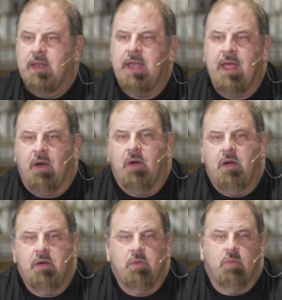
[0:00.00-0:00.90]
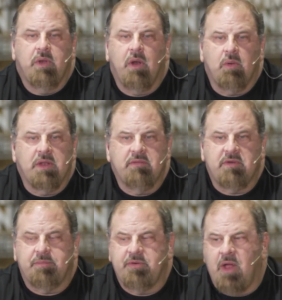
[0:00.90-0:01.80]
Now, we don't live
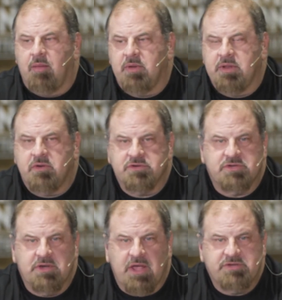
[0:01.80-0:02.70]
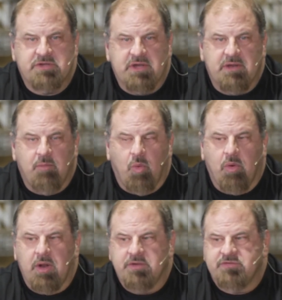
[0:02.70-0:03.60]
in a predominantly Christian nation
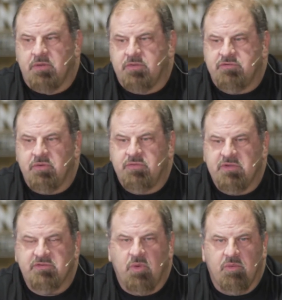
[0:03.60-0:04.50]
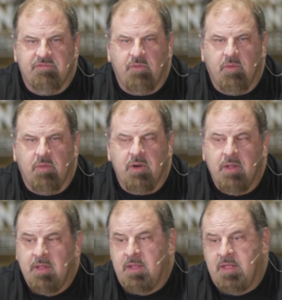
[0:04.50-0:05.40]
anymore, and so the truth is going forward
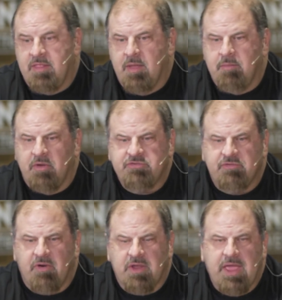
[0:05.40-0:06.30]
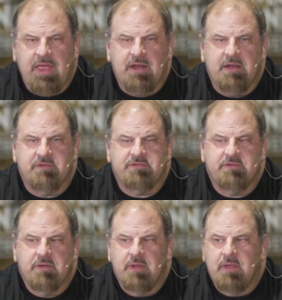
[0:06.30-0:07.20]
that most of our
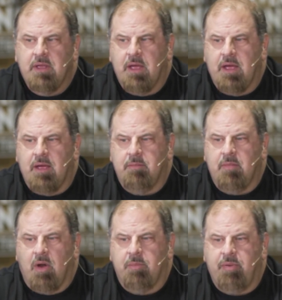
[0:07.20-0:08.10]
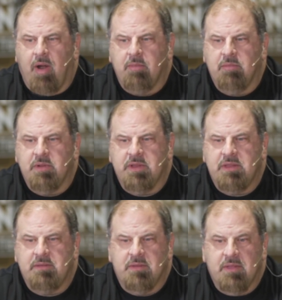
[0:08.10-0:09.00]
candidates are
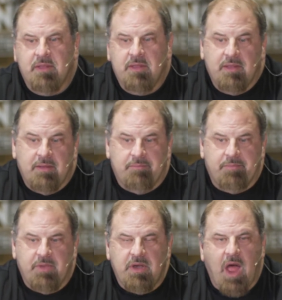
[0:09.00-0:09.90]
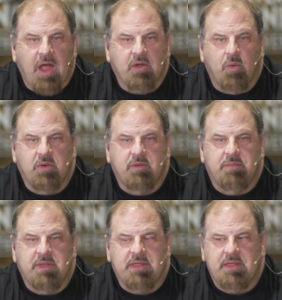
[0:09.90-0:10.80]
probably not going to
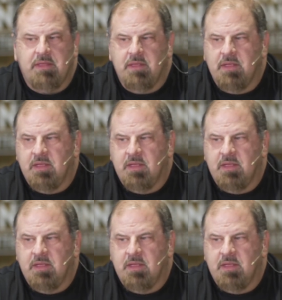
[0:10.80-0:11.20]
be